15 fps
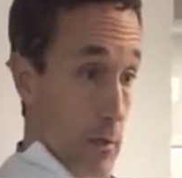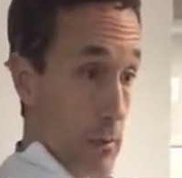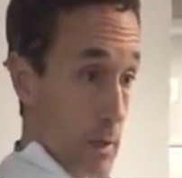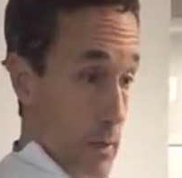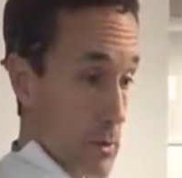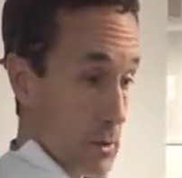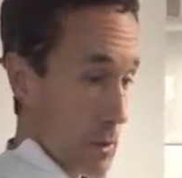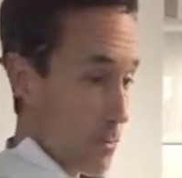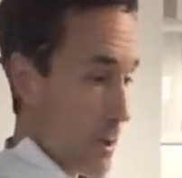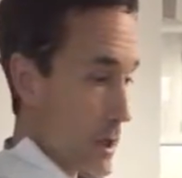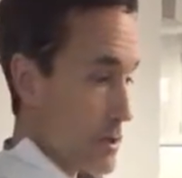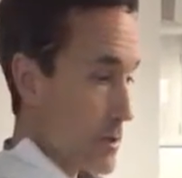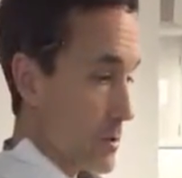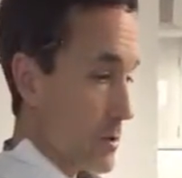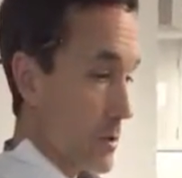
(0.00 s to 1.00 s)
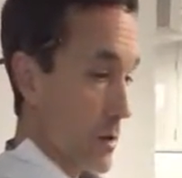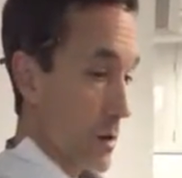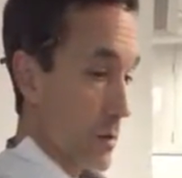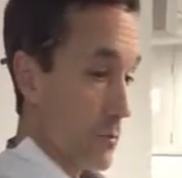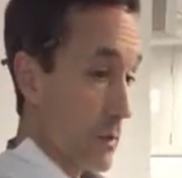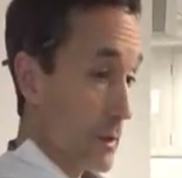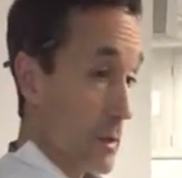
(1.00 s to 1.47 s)
When you get to a pressure,
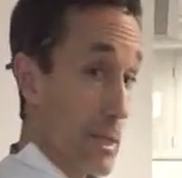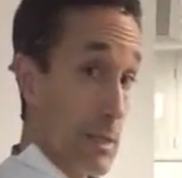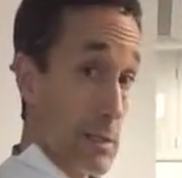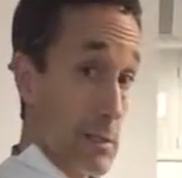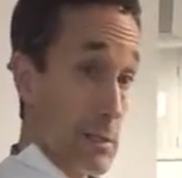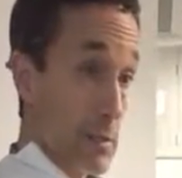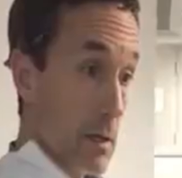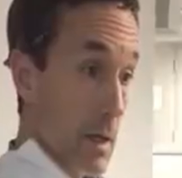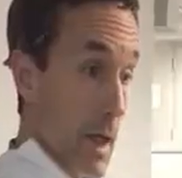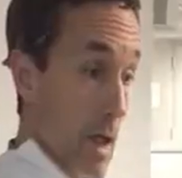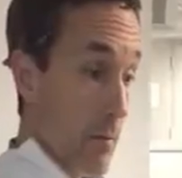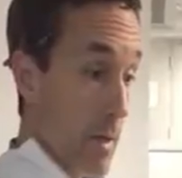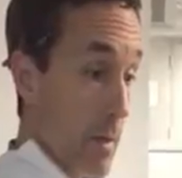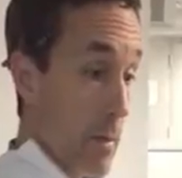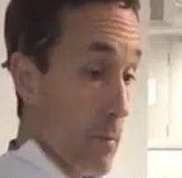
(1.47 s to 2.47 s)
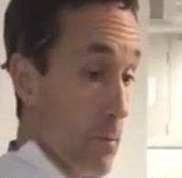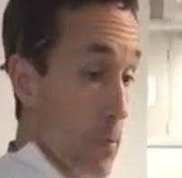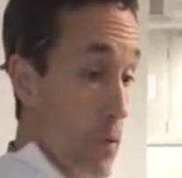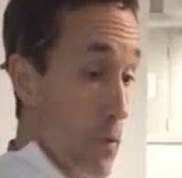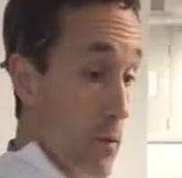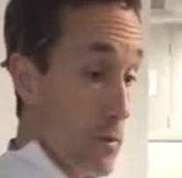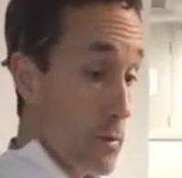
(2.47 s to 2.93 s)
release, and maybe
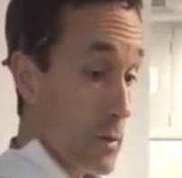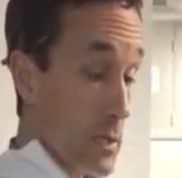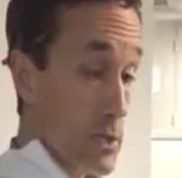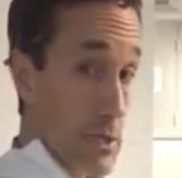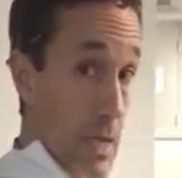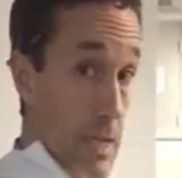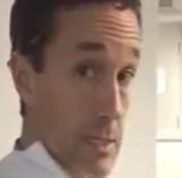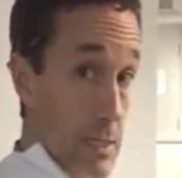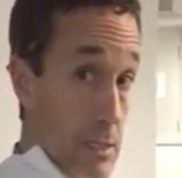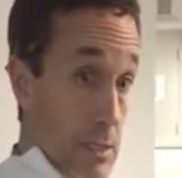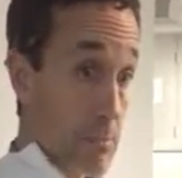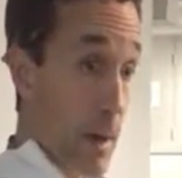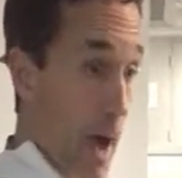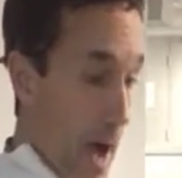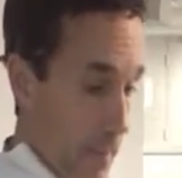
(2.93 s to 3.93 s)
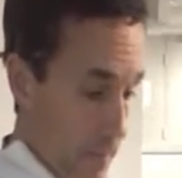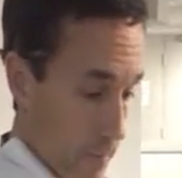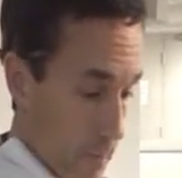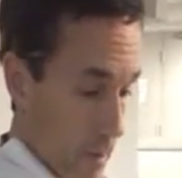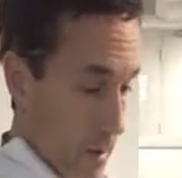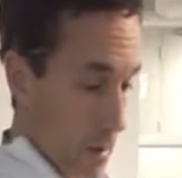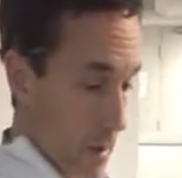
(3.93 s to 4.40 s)
move to an adjacent spot,
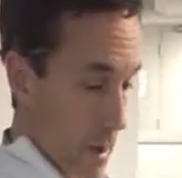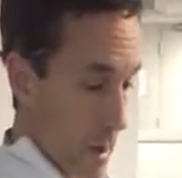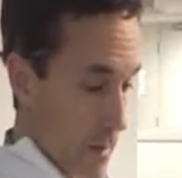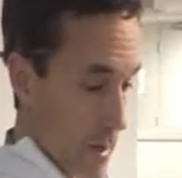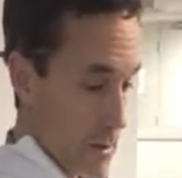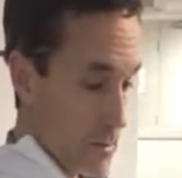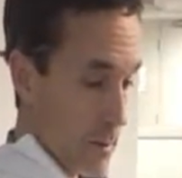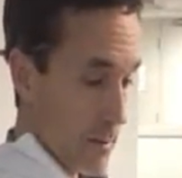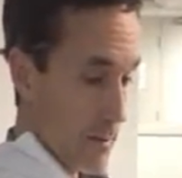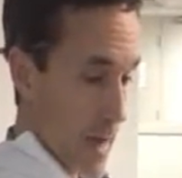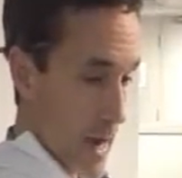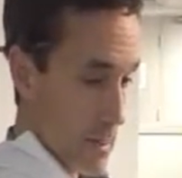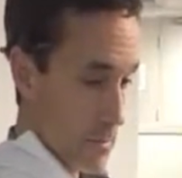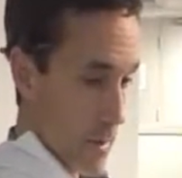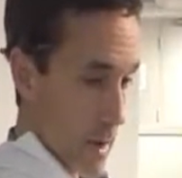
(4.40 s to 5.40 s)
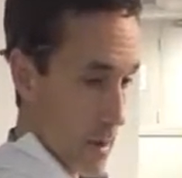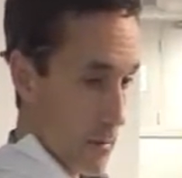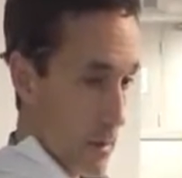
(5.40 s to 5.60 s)
and then treat that as well.